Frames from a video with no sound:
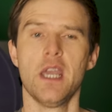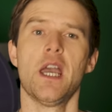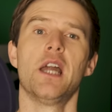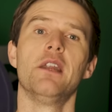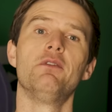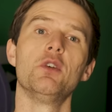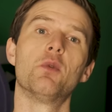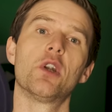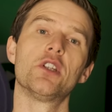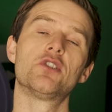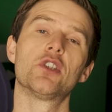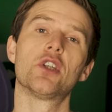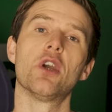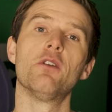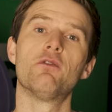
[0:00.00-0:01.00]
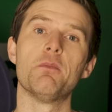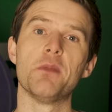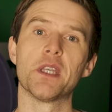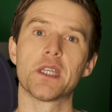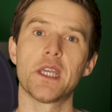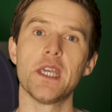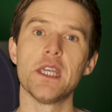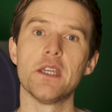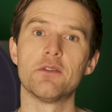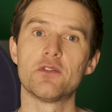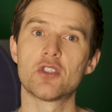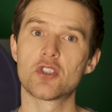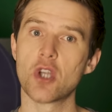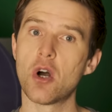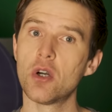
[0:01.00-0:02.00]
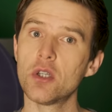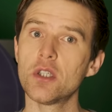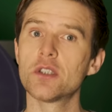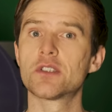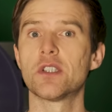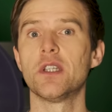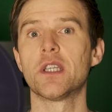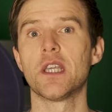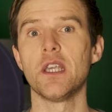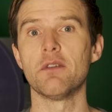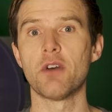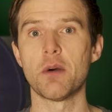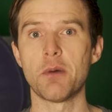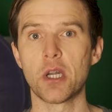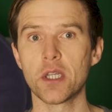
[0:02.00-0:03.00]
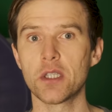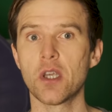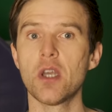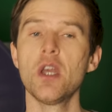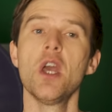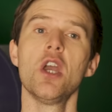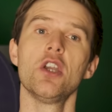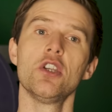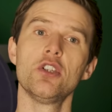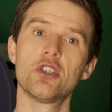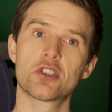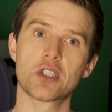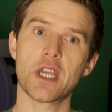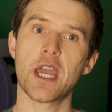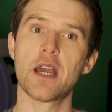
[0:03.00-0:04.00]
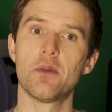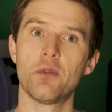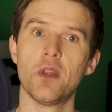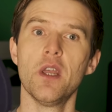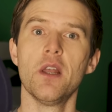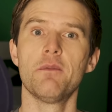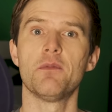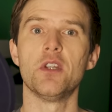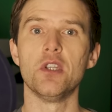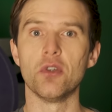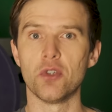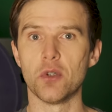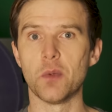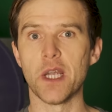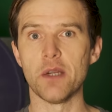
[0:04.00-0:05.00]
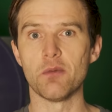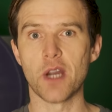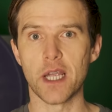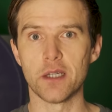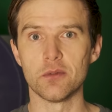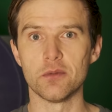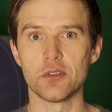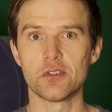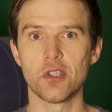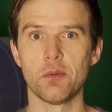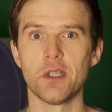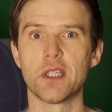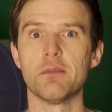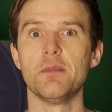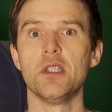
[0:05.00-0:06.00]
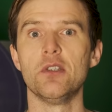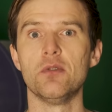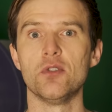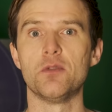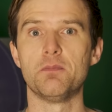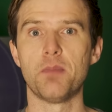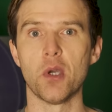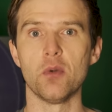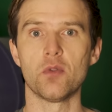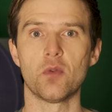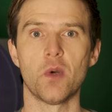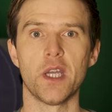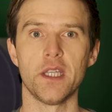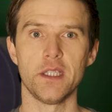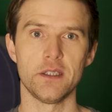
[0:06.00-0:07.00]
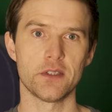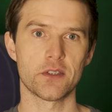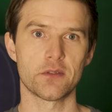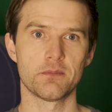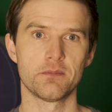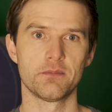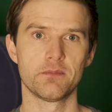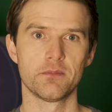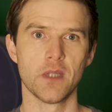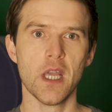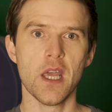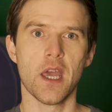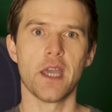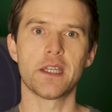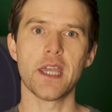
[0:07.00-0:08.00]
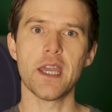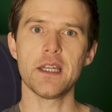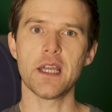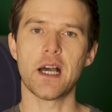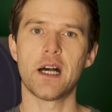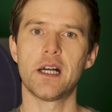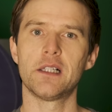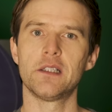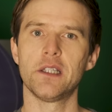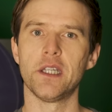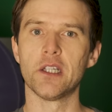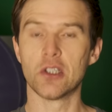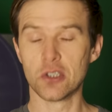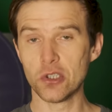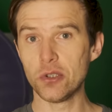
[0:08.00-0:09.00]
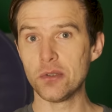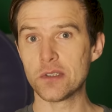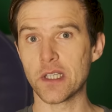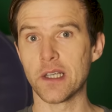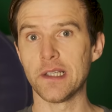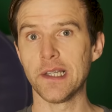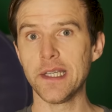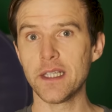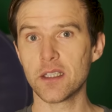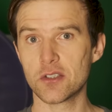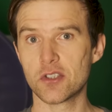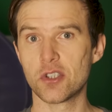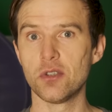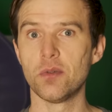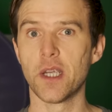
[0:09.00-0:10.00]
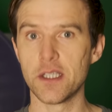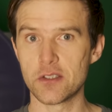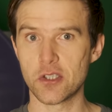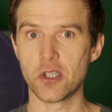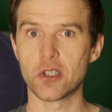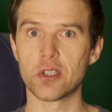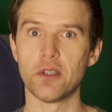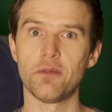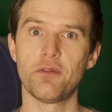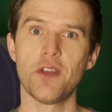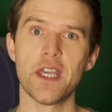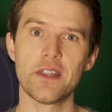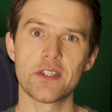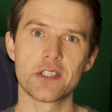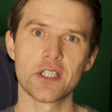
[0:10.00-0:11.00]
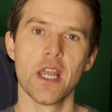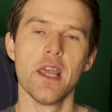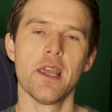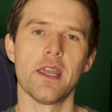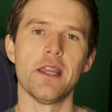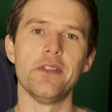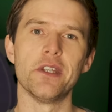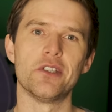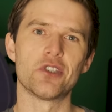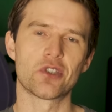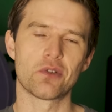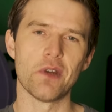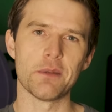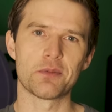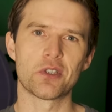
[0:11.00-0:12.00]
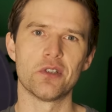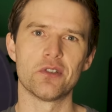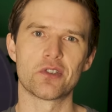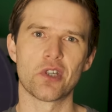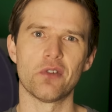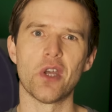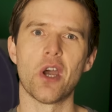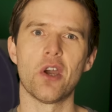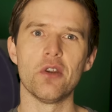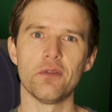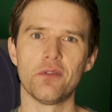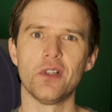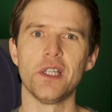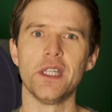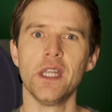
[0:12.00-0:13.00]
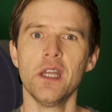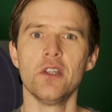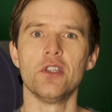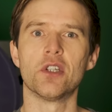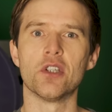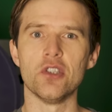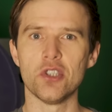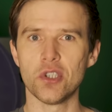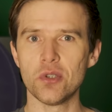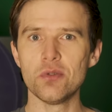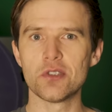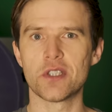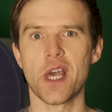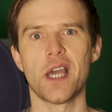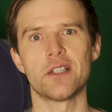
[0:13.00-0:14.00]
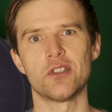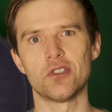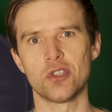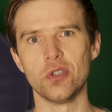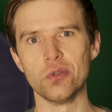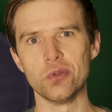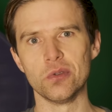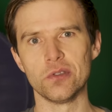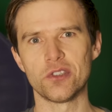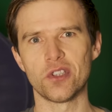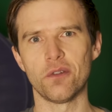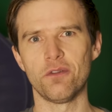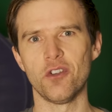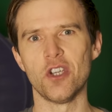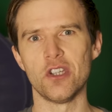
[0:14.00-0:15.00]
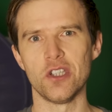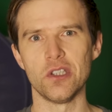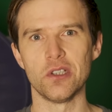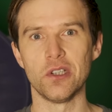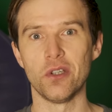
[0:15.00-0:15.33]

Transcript: And if you wanted to go from the key of song to the key of harmonica, you just count the other way round, so it can be used both ways. Again, I'll include a link to a circle of fifths in the description so that hopefully you can use that as a tool to further your